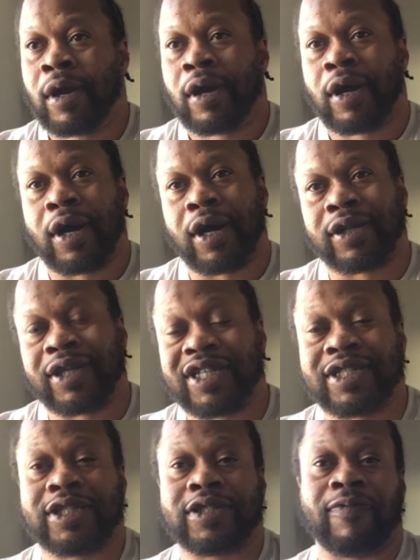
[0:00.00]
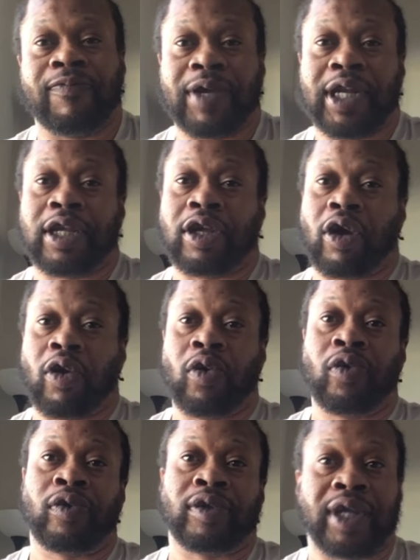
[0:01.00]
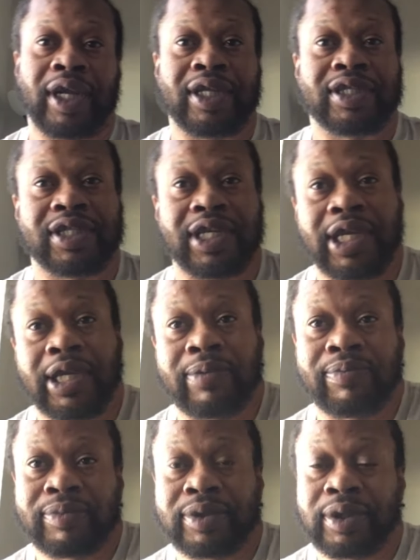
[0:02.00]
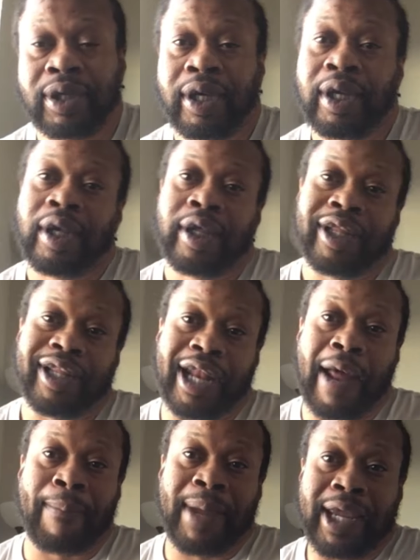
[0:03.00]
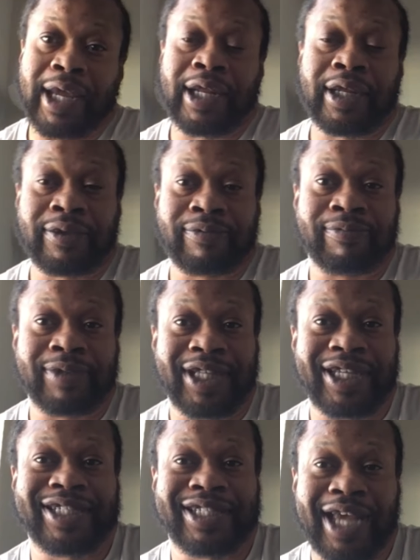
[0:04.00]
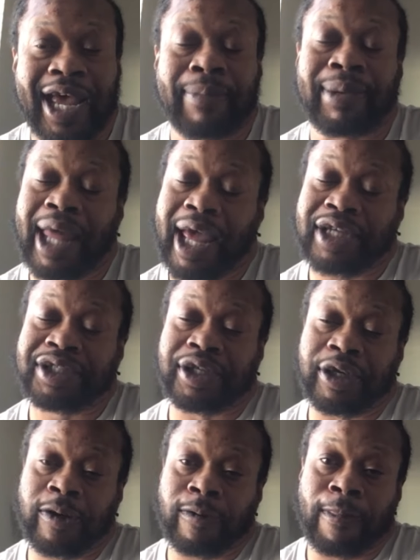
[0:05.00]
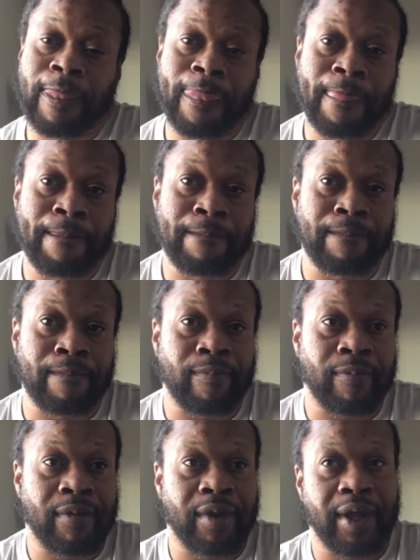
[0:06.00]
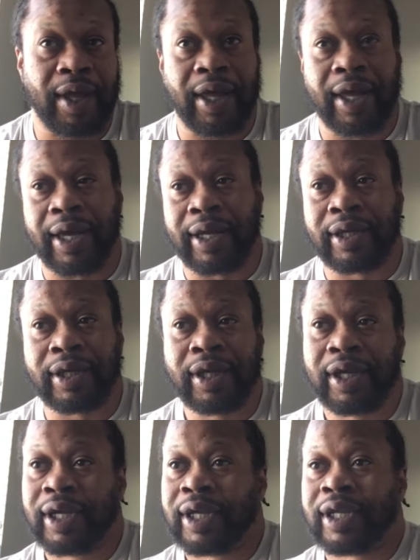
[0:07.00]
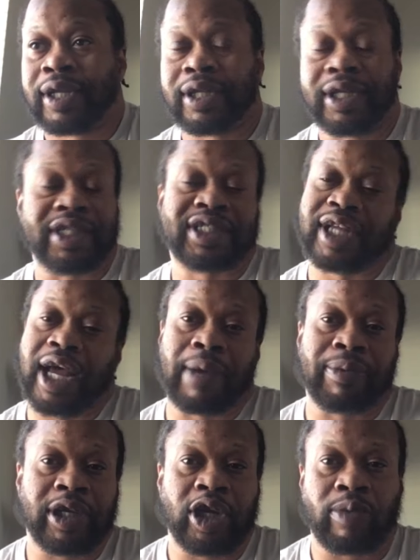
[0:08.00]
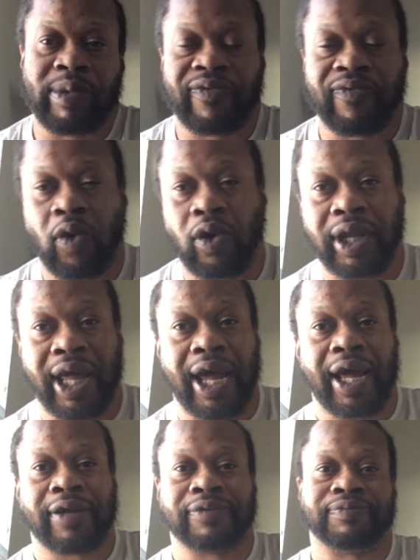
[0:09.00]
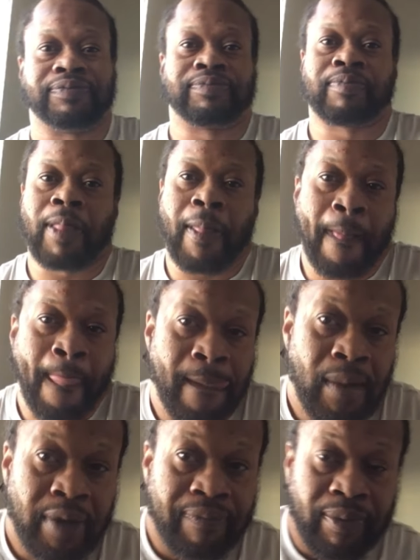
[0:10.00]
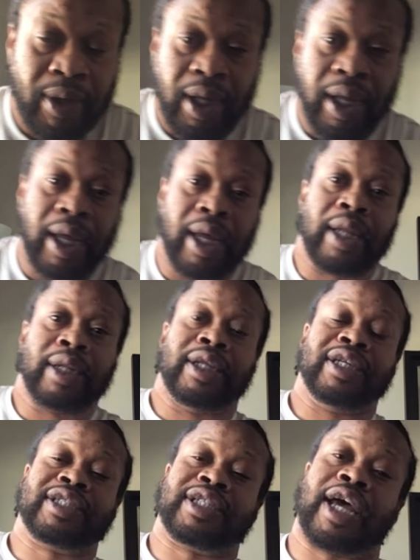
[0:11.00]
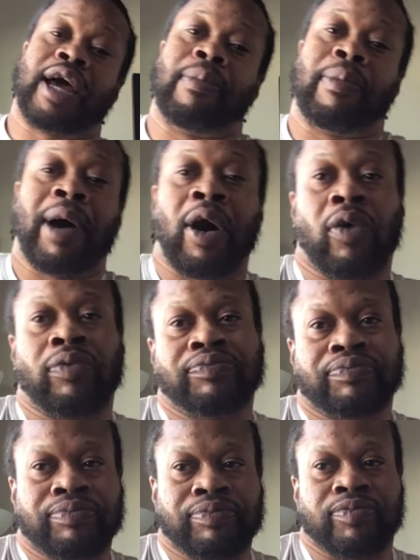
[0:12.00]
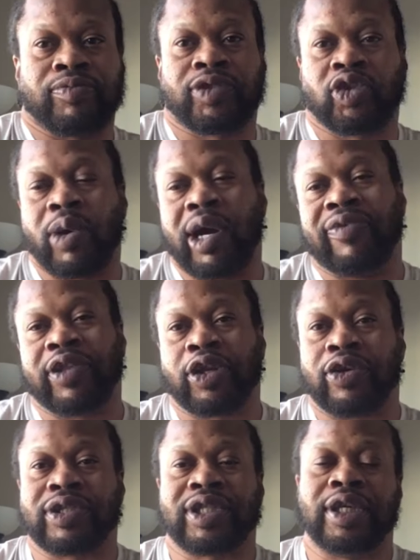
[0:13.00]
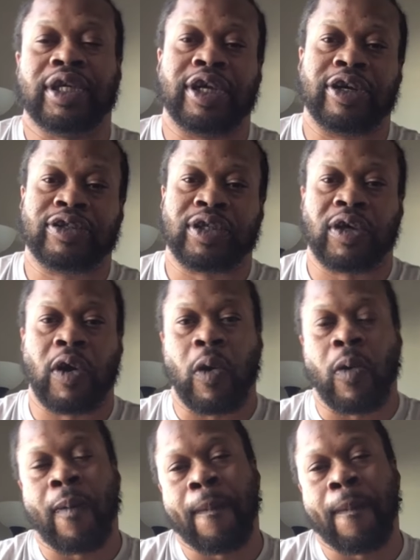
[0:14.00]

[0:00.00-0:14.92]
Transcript: This is a video that it seems that I made this time last year and this time the year before that and this time about 12 or 13 years ago.